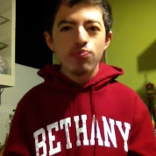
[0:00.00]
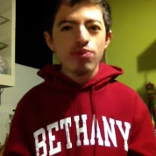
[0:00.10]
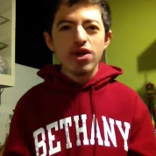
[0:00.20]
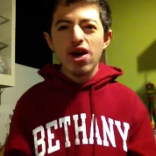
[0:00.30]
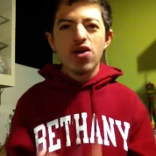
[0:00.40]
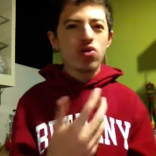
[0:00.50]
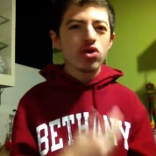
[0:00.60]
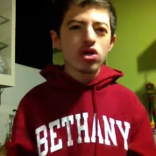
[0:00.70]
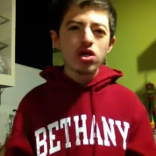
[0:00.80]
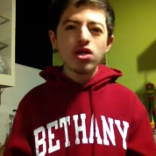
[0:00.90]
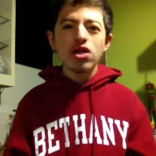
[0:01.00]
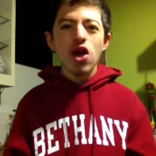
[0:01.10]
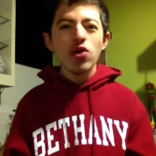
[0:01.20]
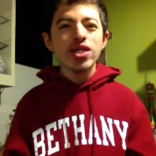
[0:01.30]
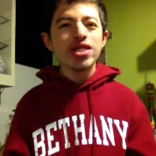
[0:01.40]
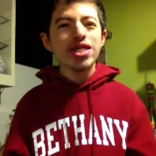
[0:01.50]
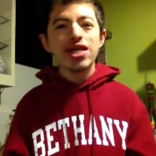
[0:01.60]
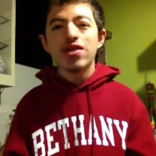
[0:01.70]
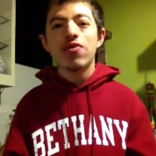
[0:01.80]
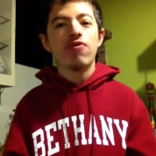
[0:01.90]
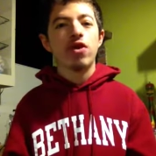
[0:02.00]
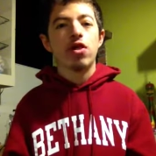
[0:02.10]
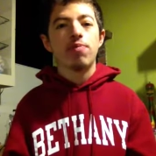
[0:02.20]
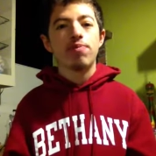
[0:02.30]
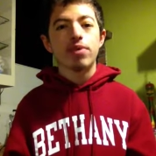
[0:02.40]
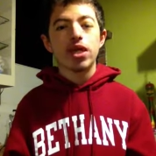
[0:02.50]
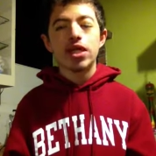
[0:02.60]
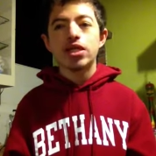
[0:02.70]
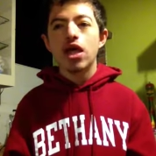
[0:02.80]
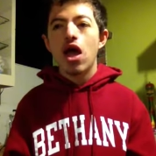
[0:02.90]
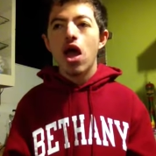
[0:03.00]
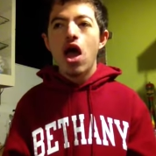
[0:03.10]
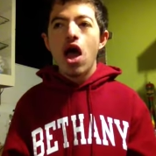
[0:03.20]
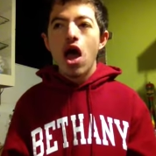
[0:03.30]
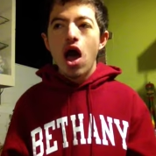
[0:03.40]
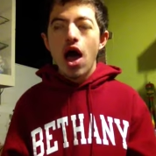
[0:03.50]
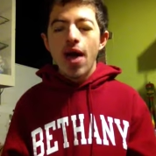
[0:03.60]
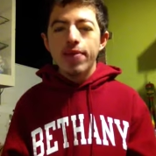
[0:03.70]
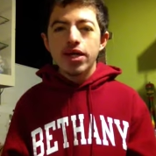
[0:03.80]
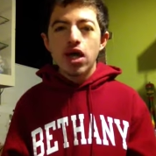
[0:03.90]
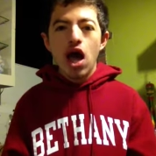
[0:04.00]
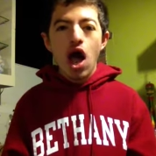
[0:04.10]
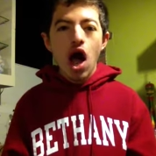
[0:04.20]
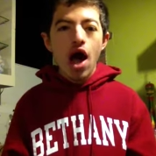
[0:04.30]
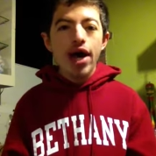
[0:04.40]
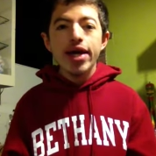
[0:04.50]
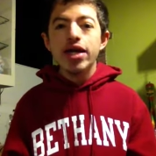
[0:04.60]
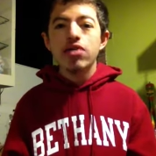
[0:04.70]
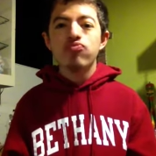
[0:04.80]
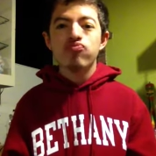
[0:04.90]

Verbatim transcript: But no, go see the film because, I mean, I